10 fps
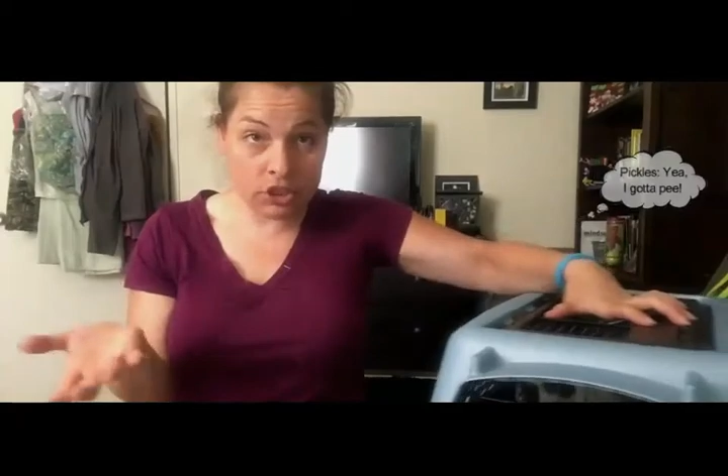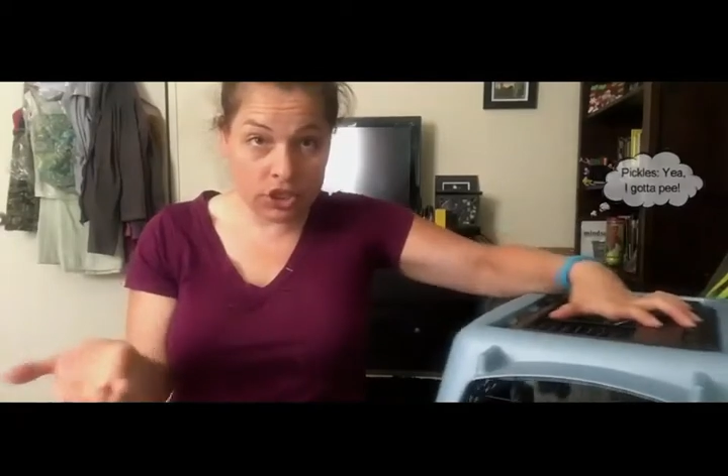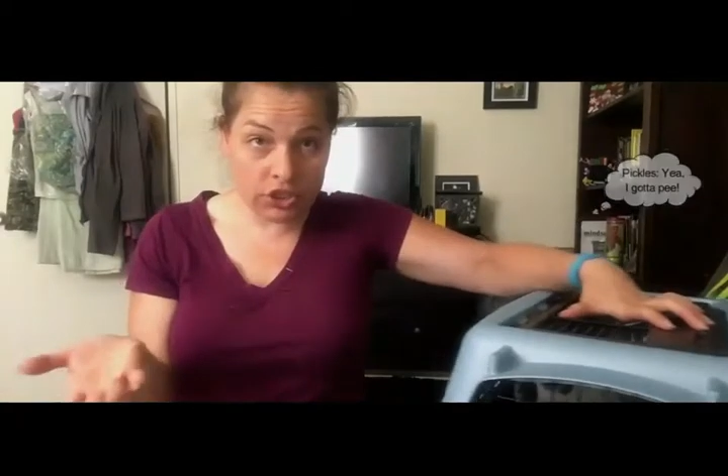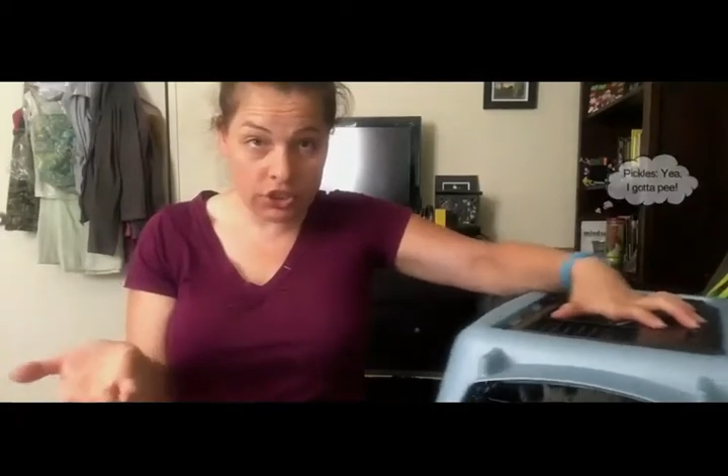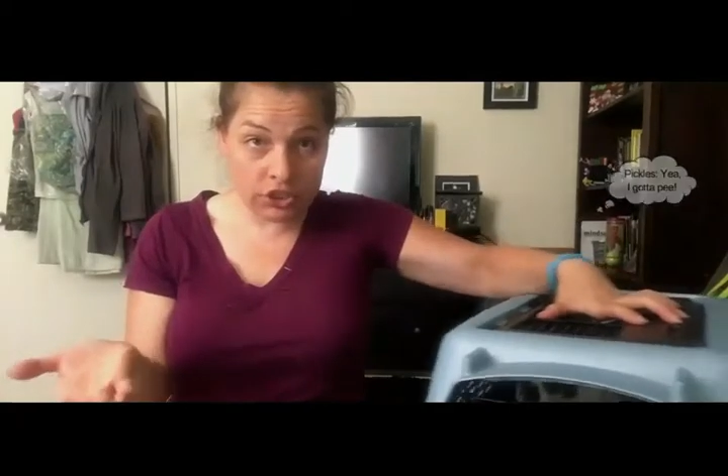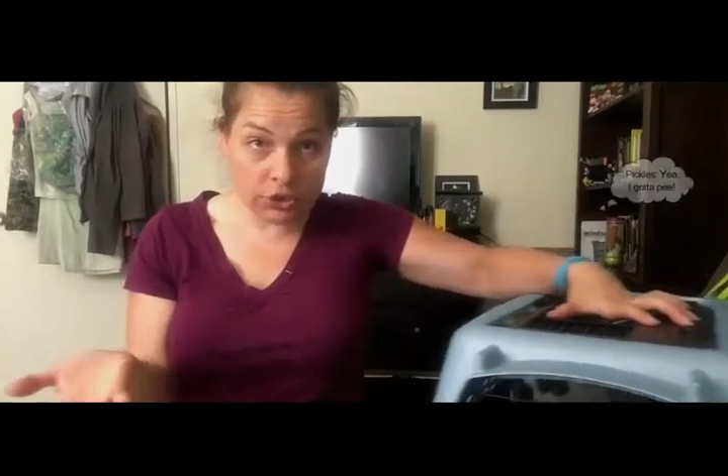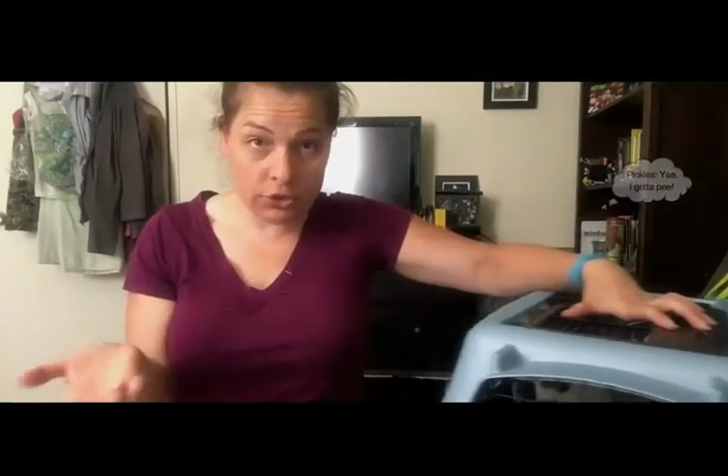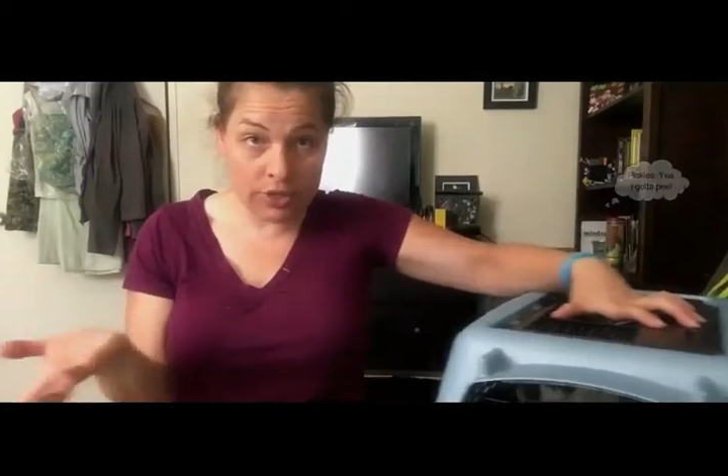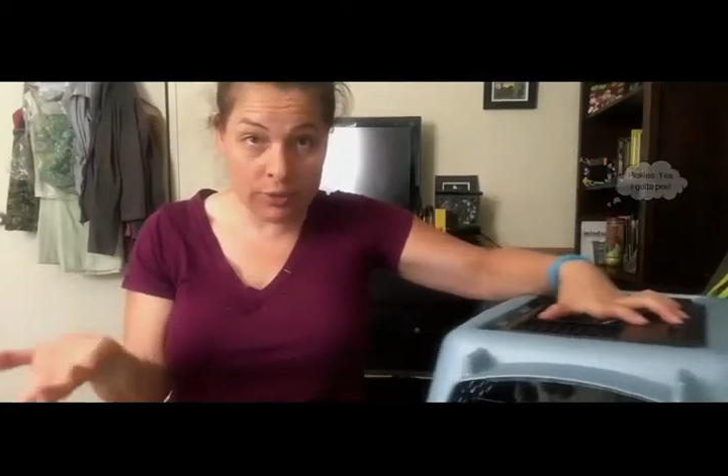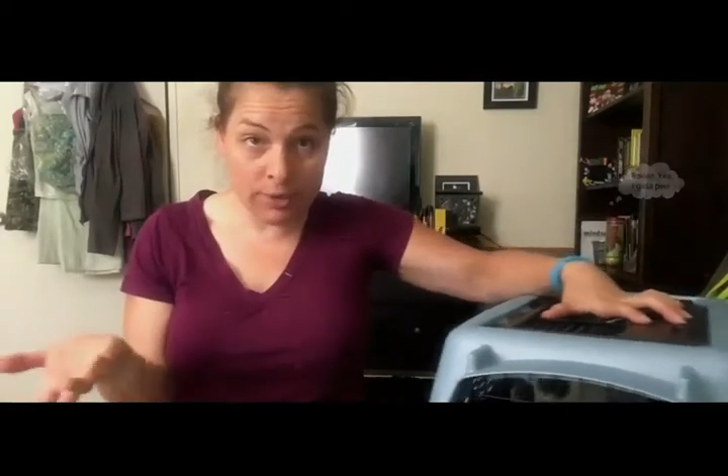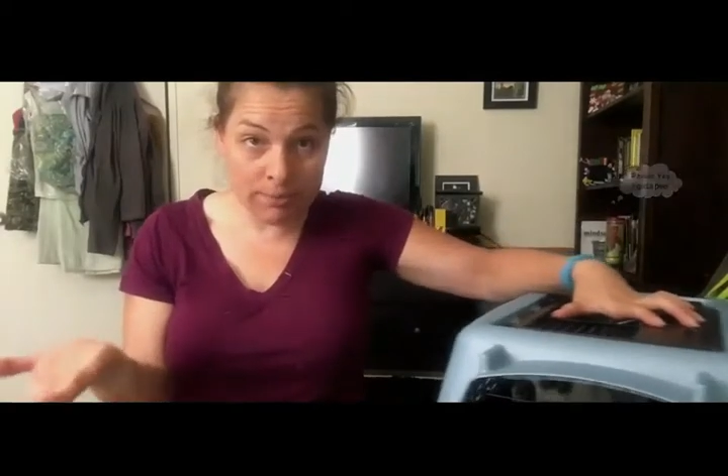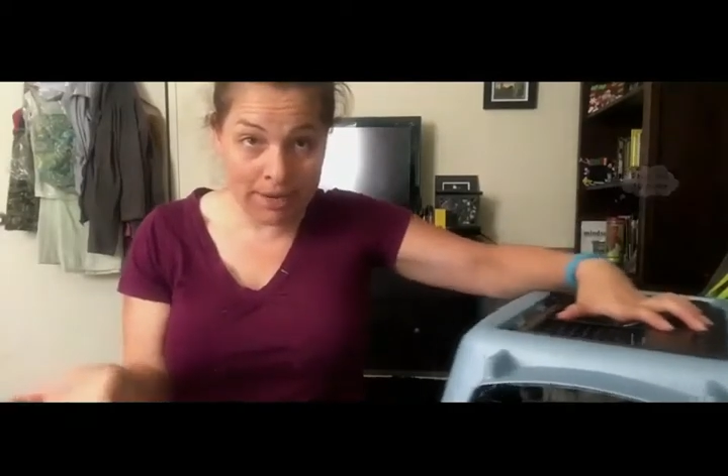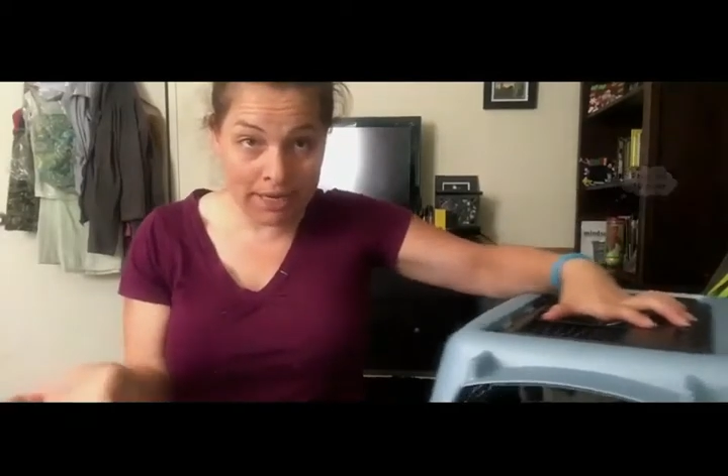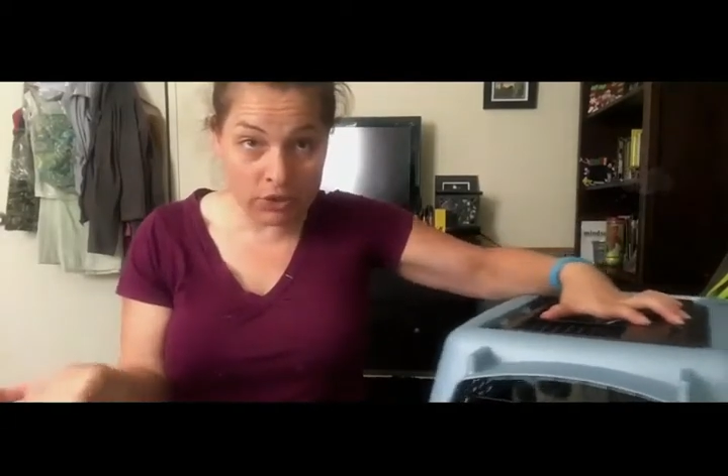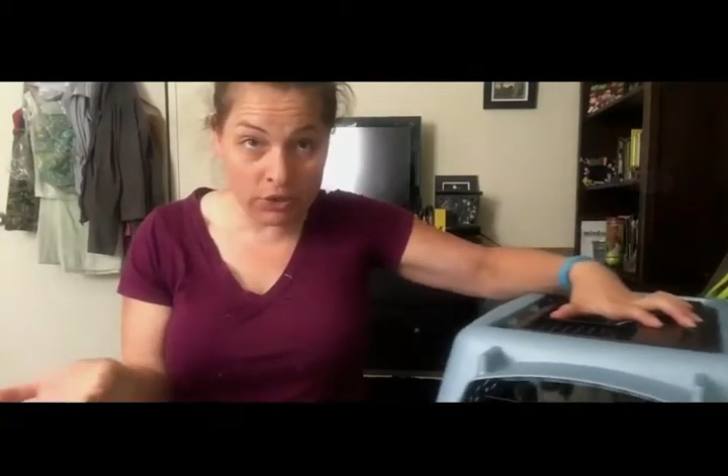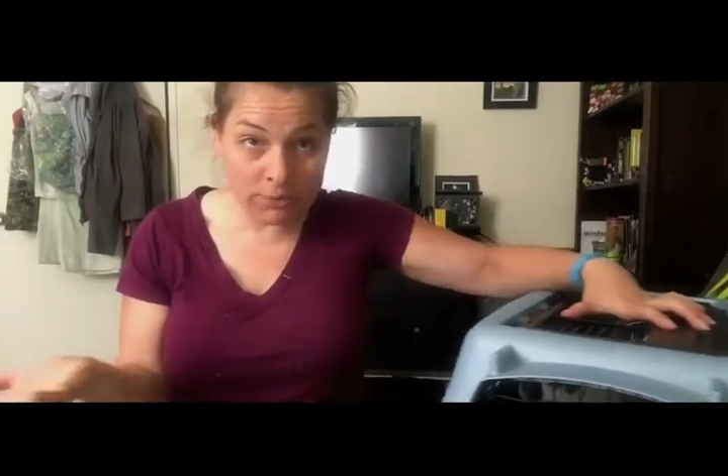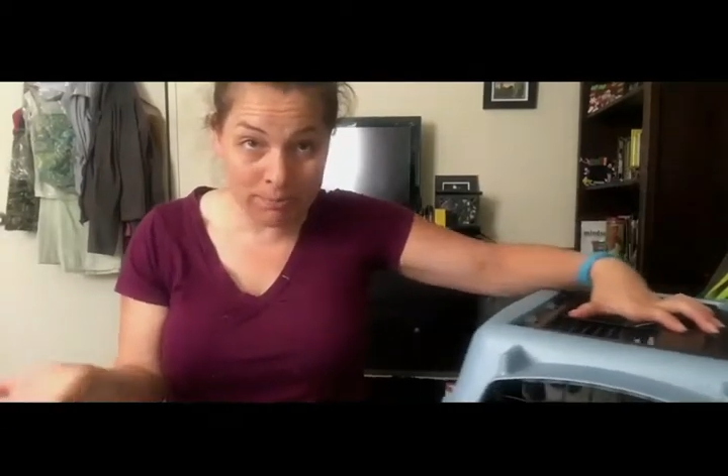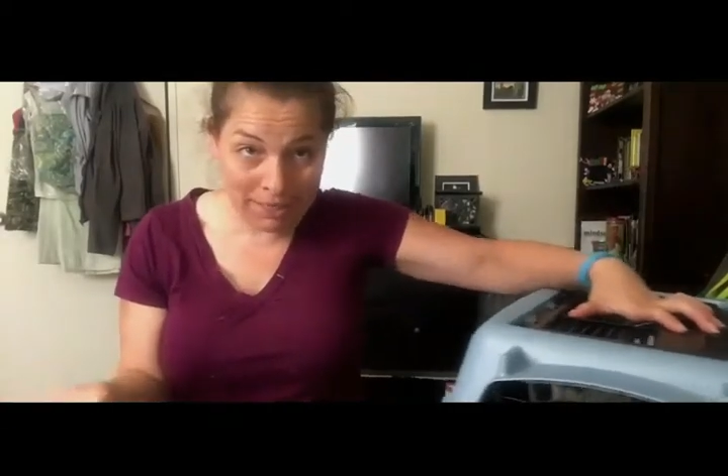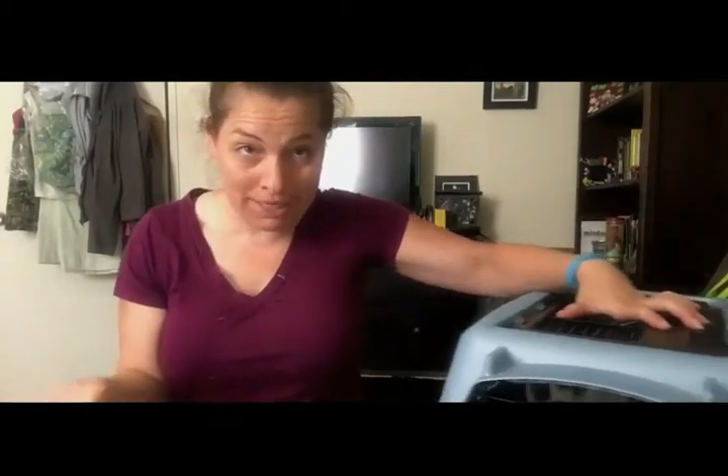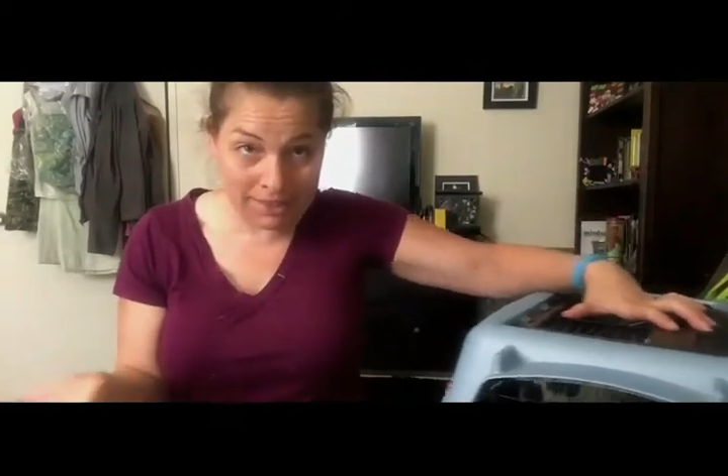They chase each other and they want to bite each
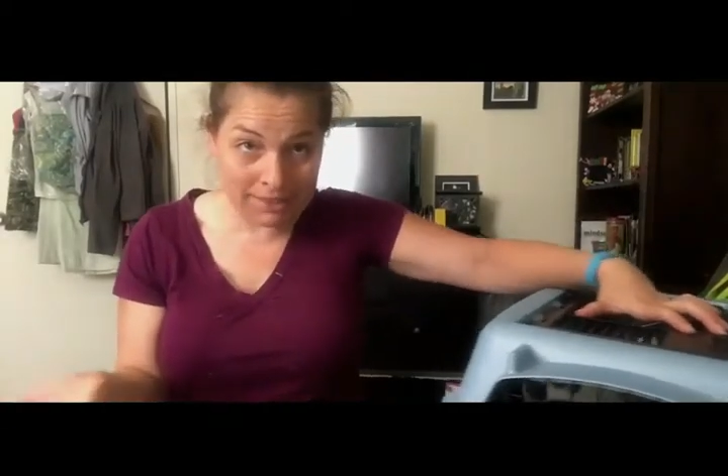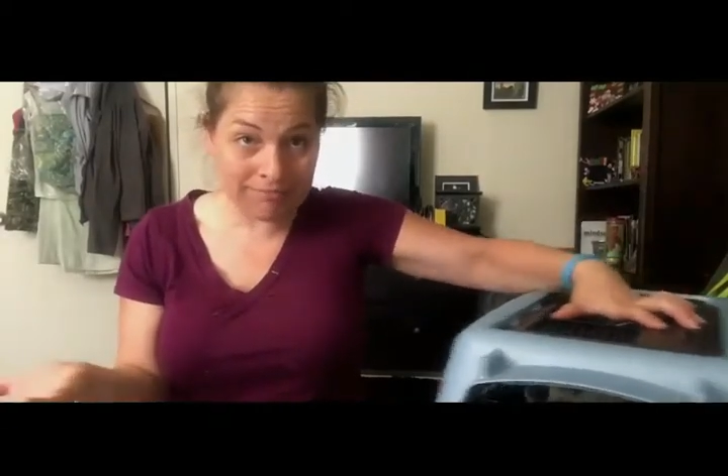other's butts.